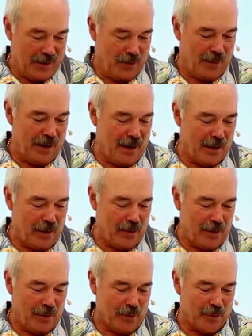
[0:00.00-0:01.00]
Only our
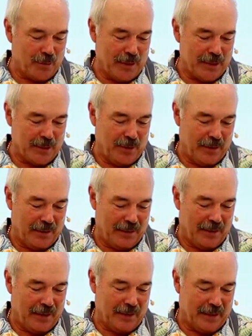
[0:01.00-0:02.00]
Lord knows what is
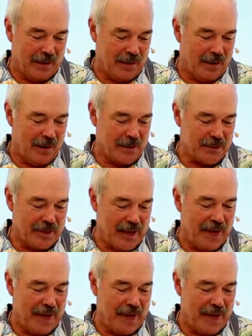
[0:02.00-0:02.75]
going on in our hearts.